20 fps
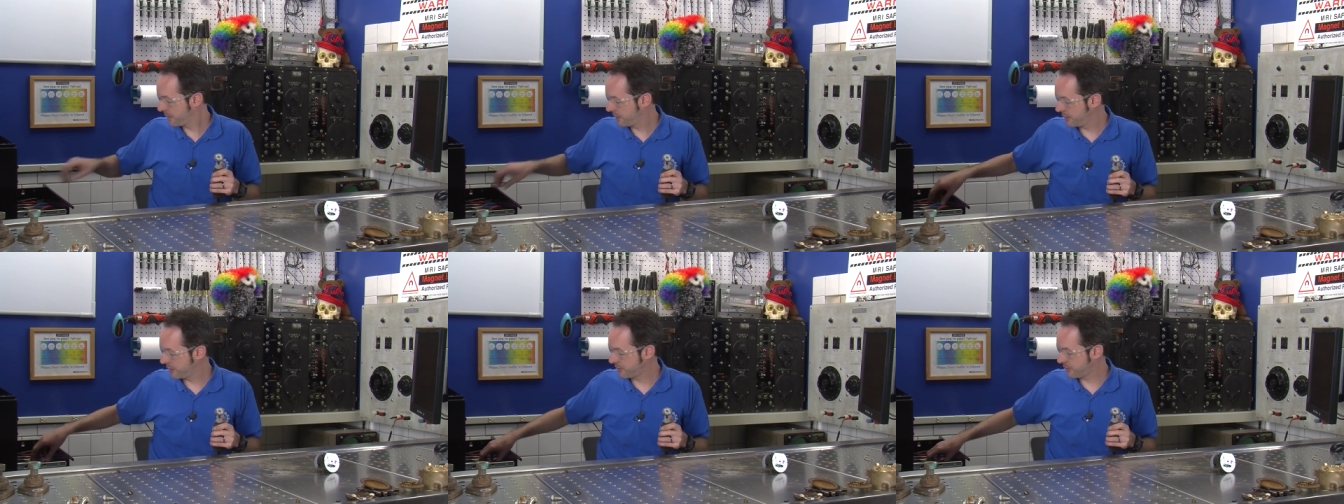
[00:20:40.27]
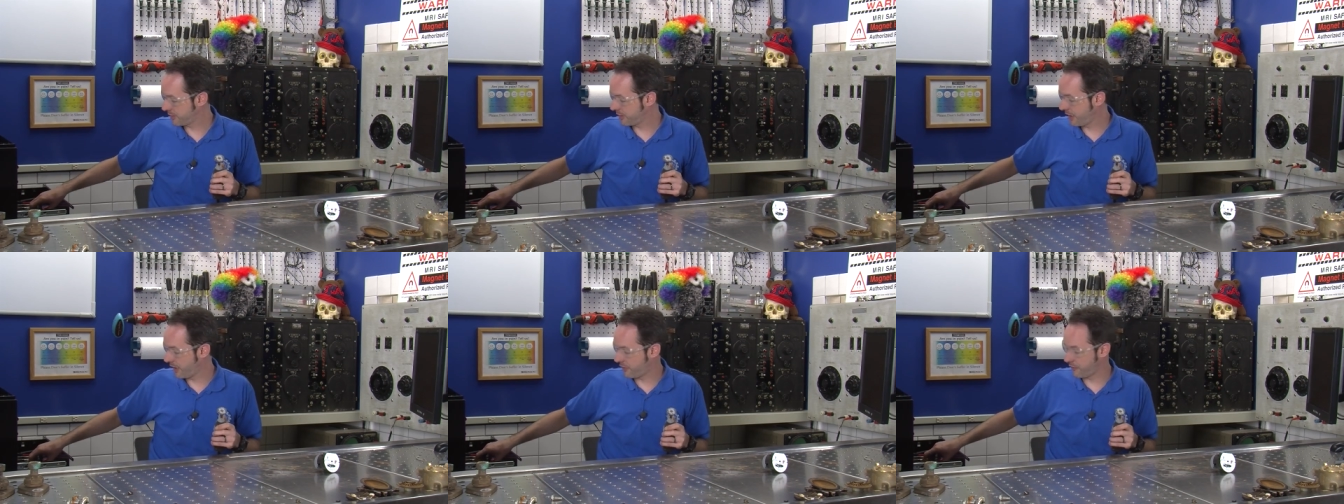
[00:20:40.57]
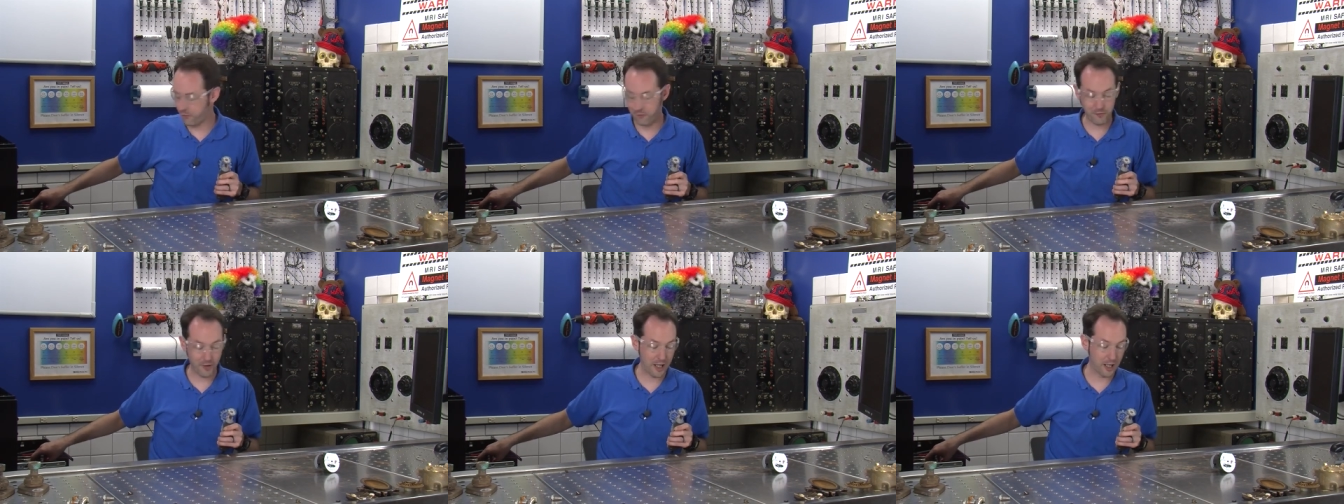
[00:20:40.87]
Let's see how
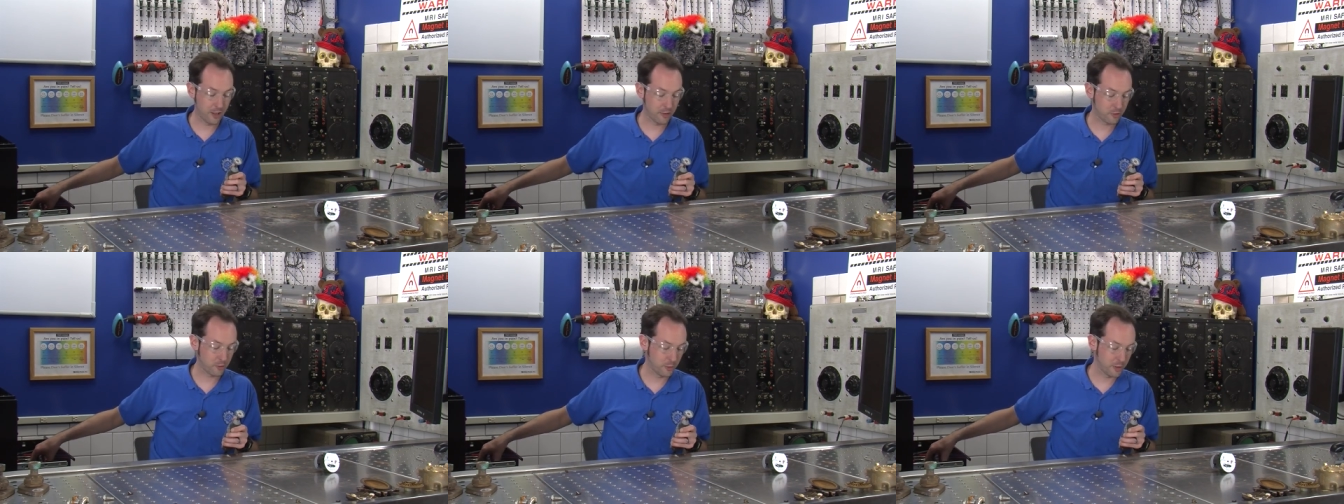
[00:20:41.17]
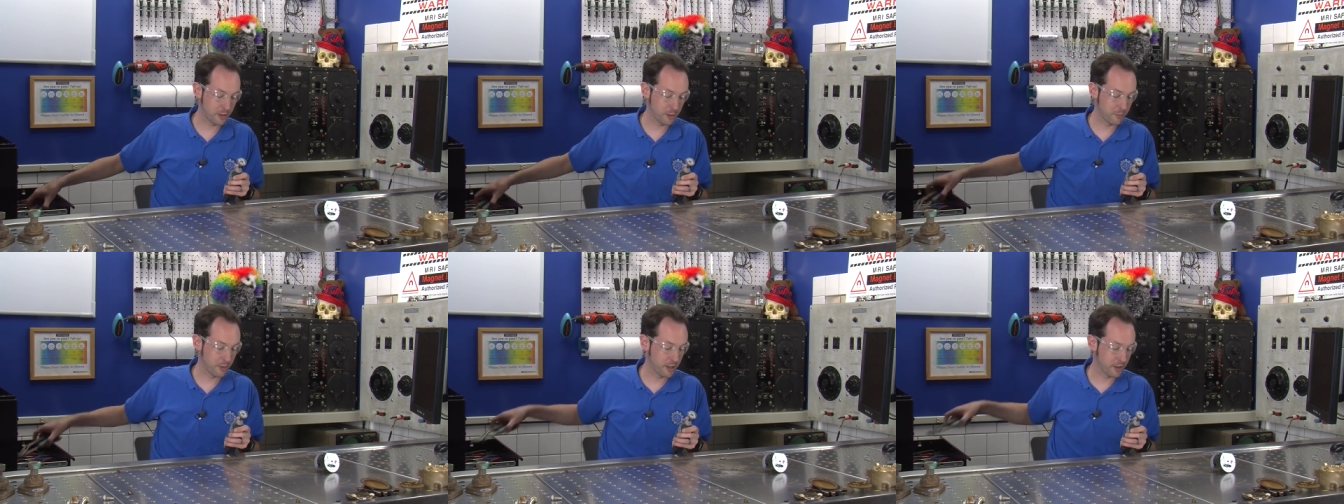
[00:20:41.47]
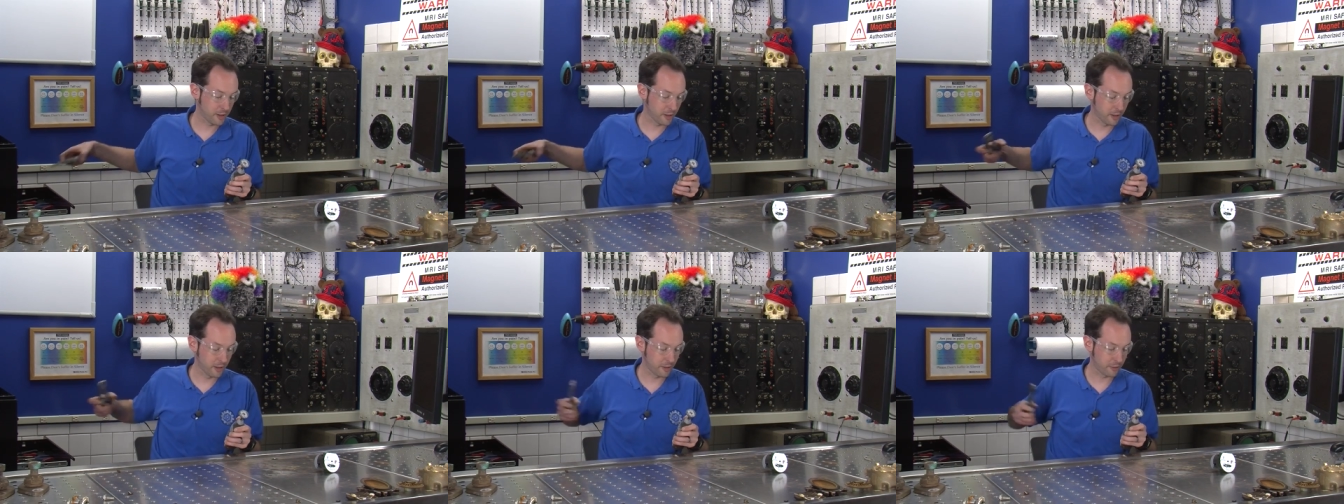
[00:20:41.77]
fast we can
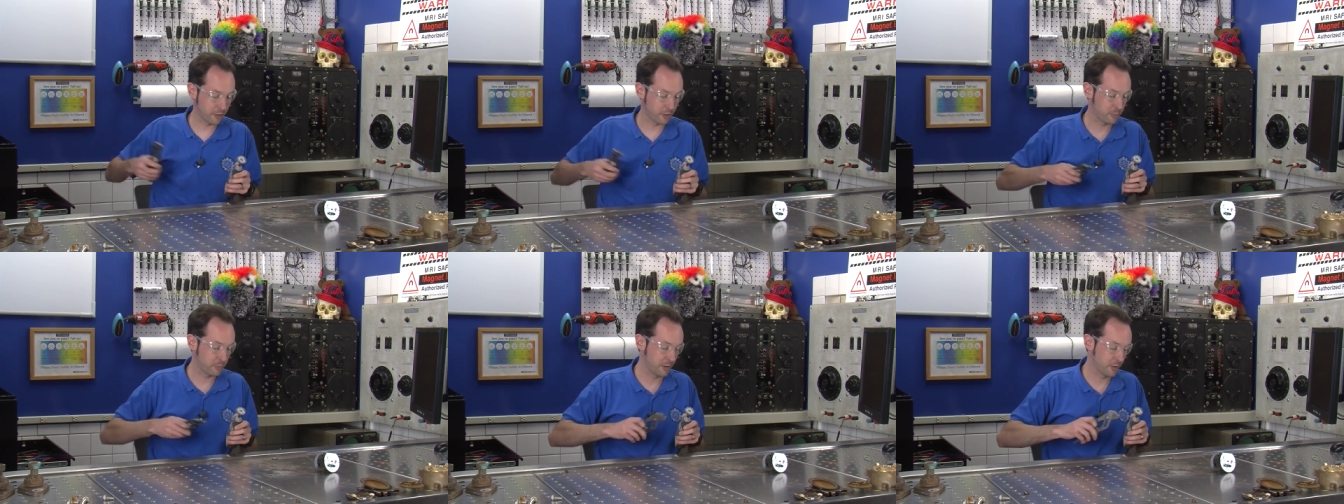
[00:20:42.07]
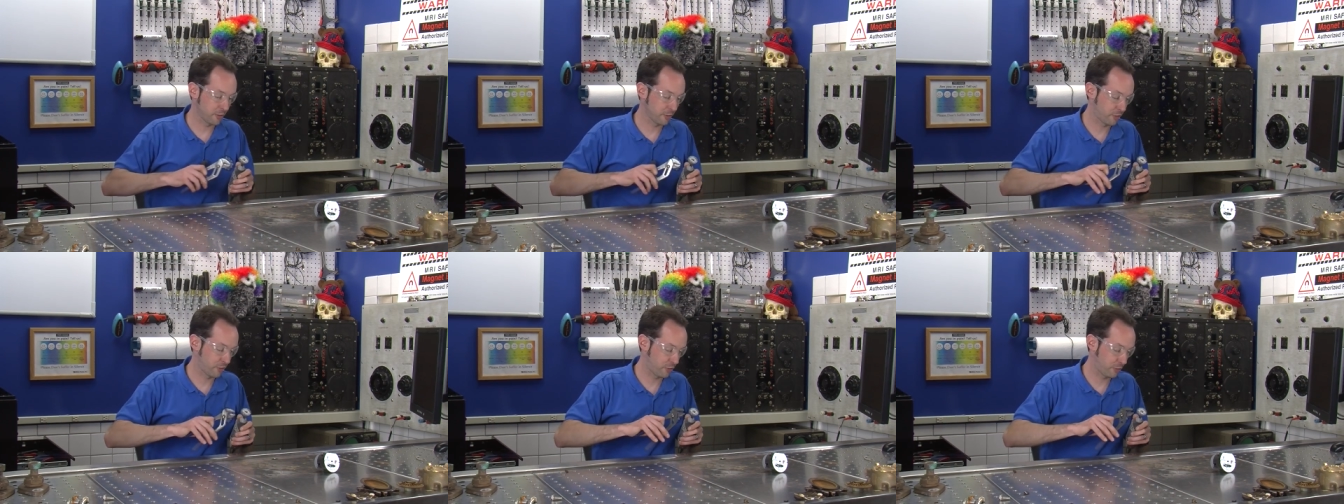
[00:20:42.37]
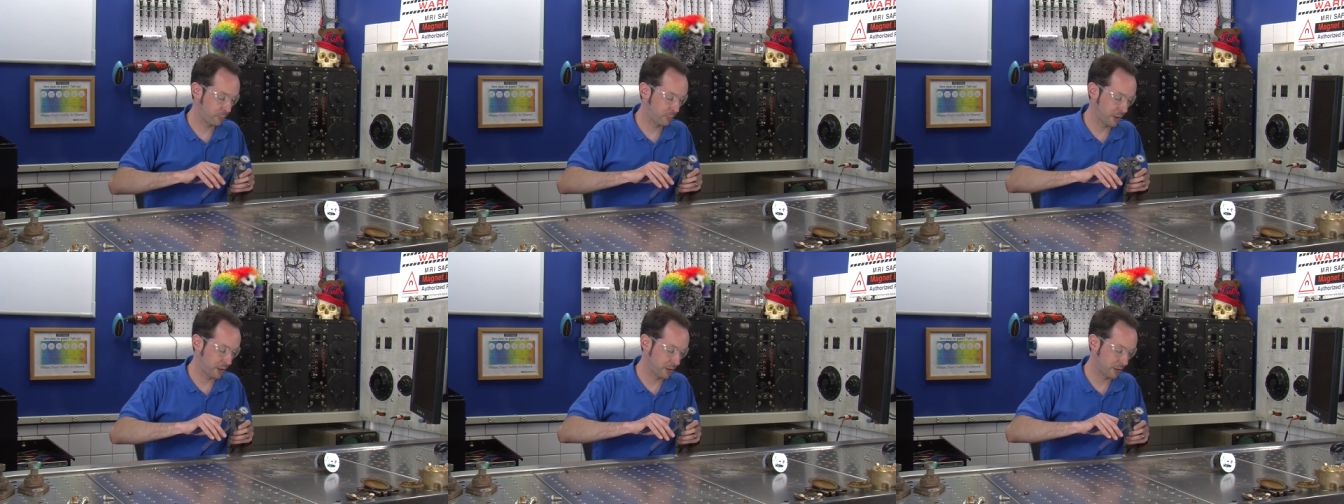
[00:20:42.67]
make an electric meter
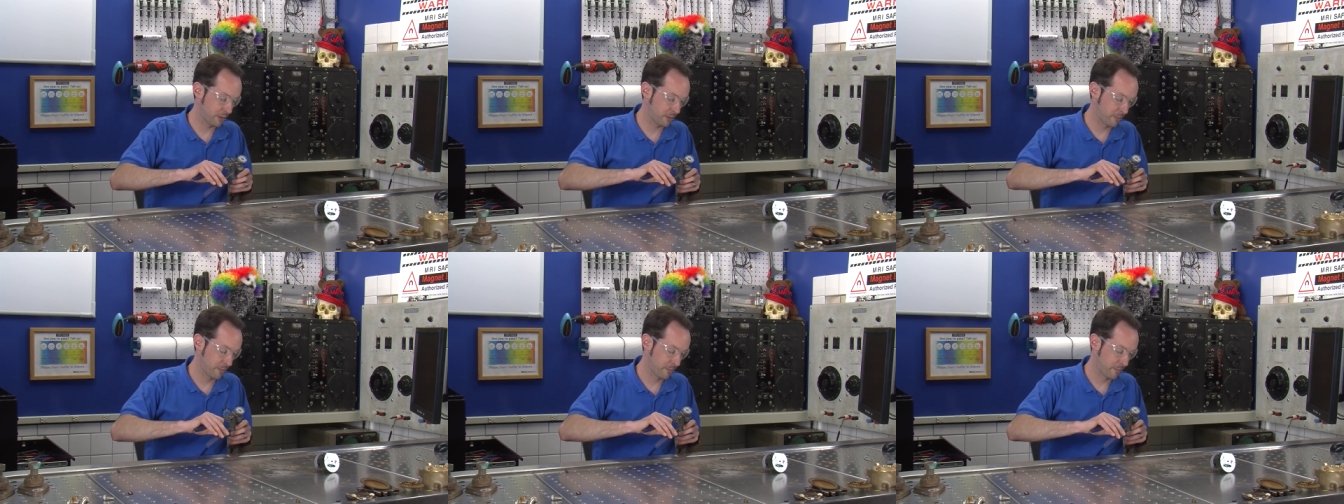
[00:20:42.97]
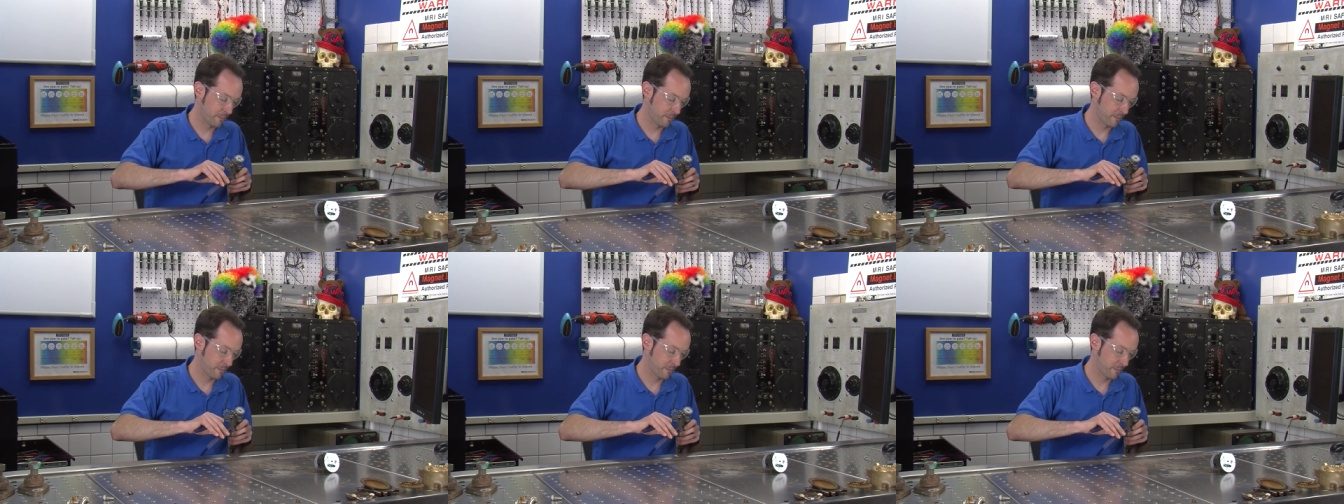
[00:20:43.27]
spin.